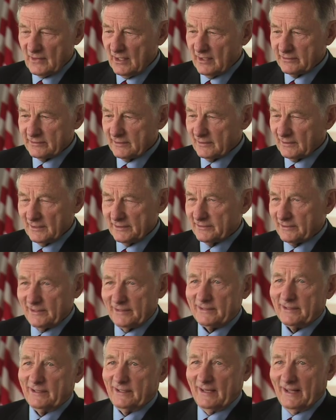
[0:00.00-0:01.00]
I said, let's
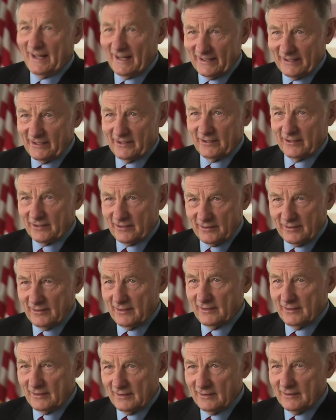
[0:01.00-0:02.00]
get the hell out of here.
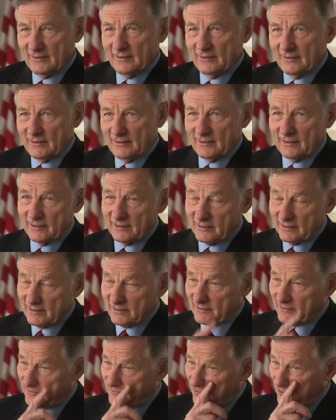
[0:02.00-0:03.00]

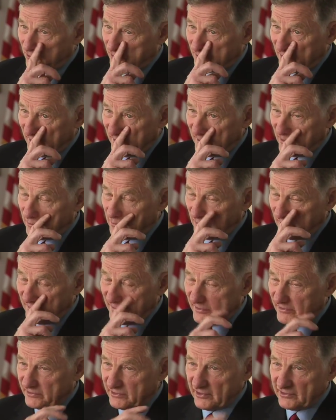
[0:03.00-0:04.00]
And fortunately, the
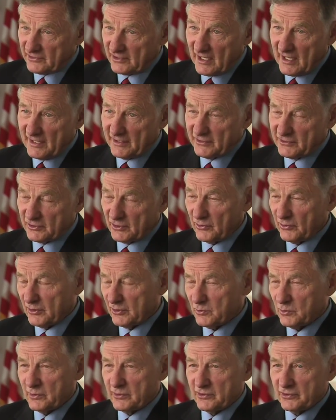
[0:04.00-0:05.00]
plane is designed so
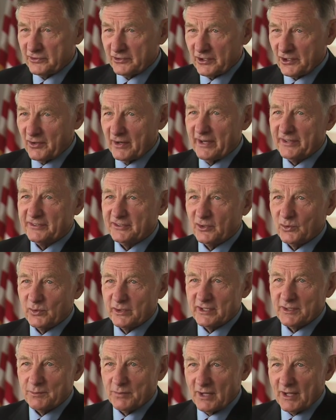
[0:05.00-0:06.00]
that when there's a crash, the
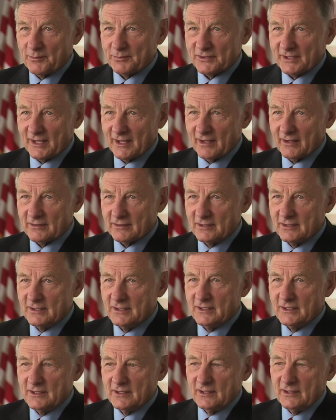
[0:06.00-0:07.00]
window pops out.
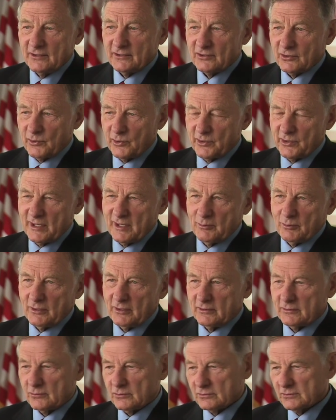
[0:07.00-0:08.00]
So we were
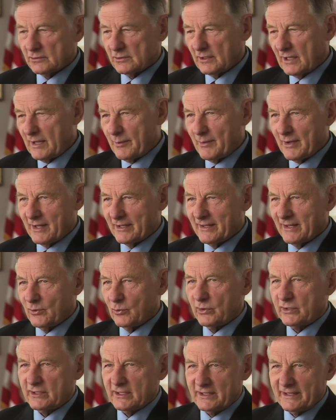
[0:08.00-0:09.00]
able to climb out of that
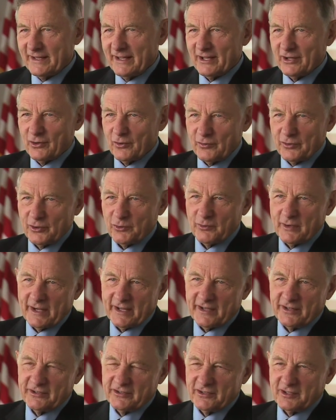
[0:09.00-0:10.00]
window down over the
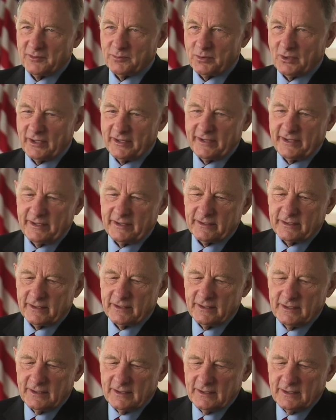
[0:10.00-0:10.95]
wreckage of the plane. And